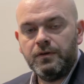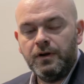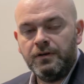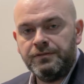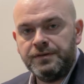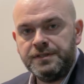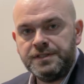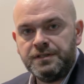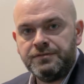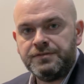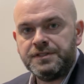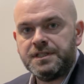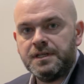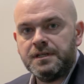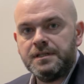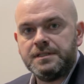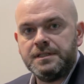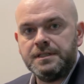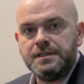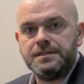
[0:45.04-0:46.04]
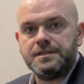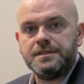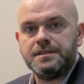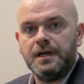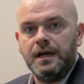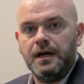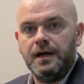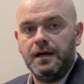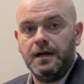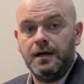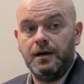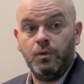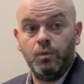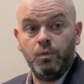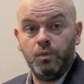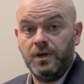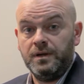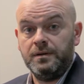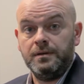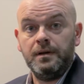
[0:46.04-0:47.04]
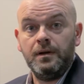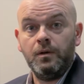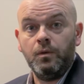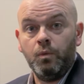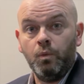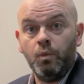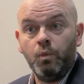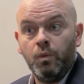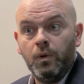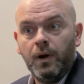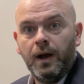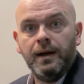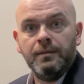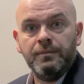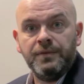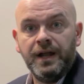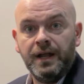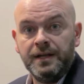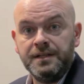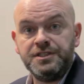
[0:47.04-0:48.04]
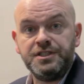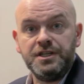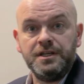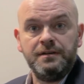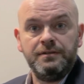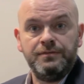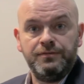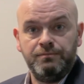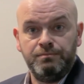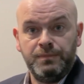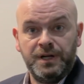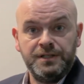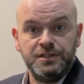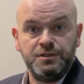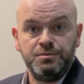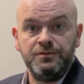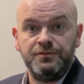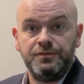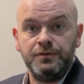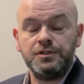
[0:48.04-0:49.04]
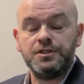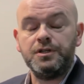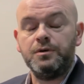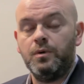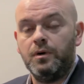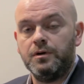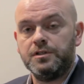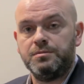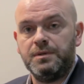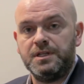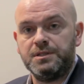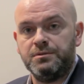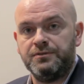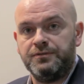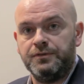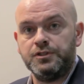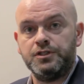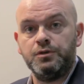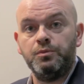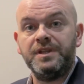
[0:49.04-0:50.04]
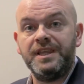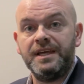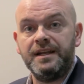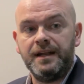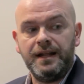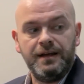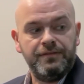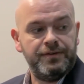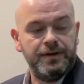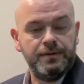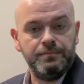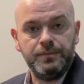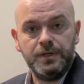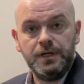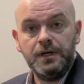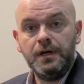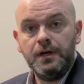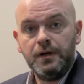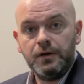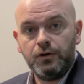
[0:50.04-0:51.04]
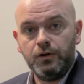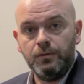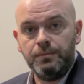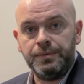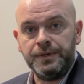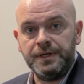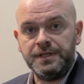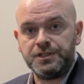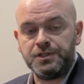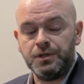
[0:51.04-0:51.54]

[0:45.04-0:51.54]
At VINCI Facilities, I'm an energy management function, a water management function within an FM company.